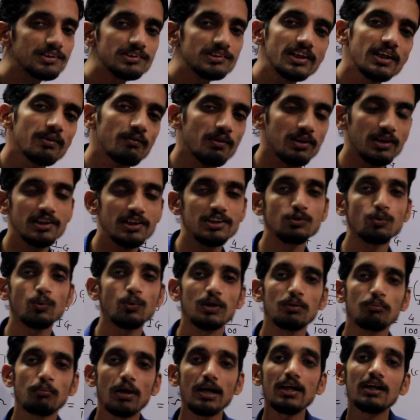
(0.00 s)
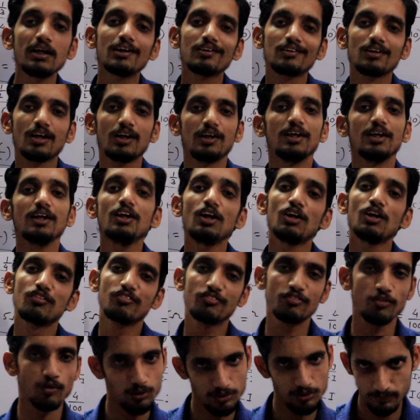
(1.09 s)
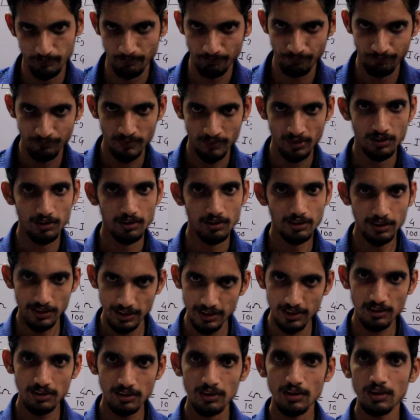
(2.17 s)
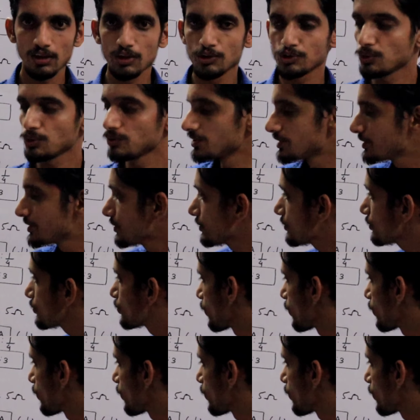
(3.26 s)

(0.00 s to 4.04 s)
is given, it is 1 by 34. Clear? So this is the